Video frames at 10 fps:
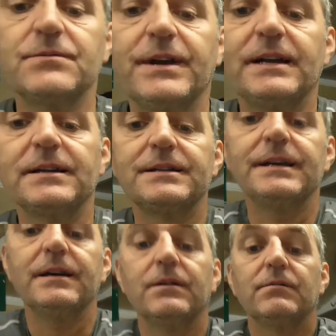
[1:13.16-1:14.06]
the
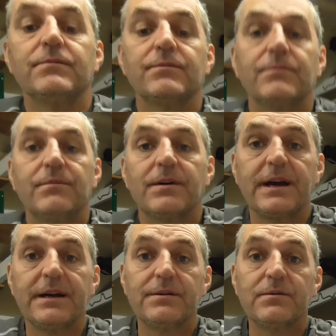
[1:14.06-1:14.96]
reality of what
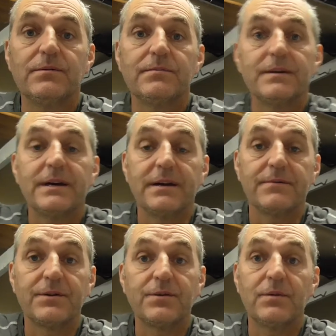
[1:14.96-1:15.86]
I do, I
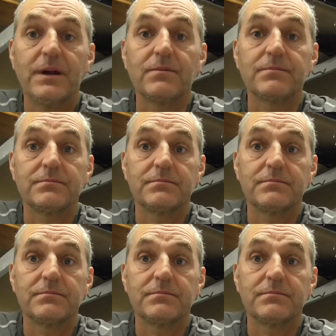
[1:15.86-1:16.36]
have to do now.